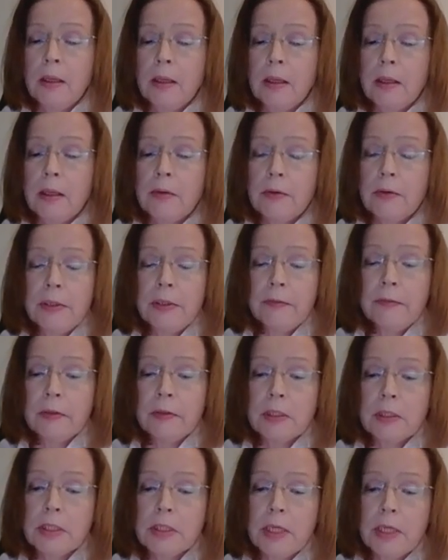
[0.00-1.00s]
in the
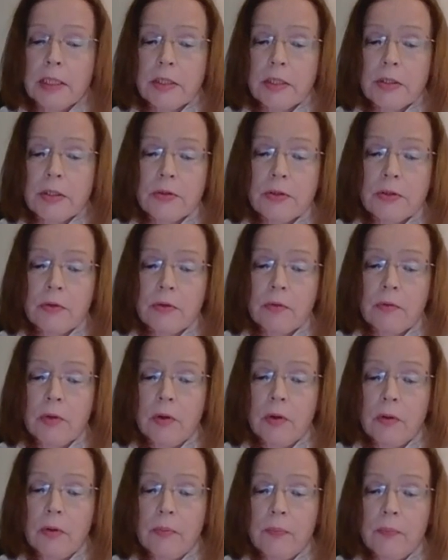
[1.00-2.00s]
different sections of
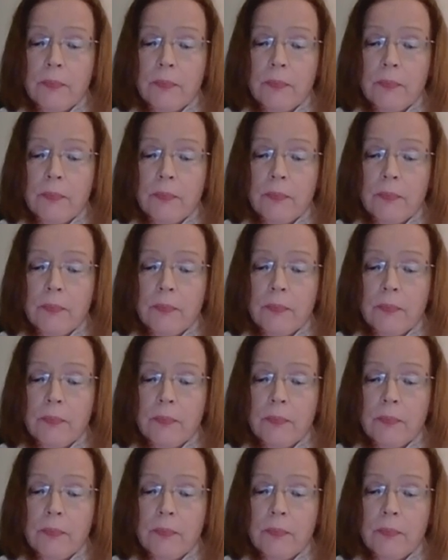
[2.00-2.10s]
the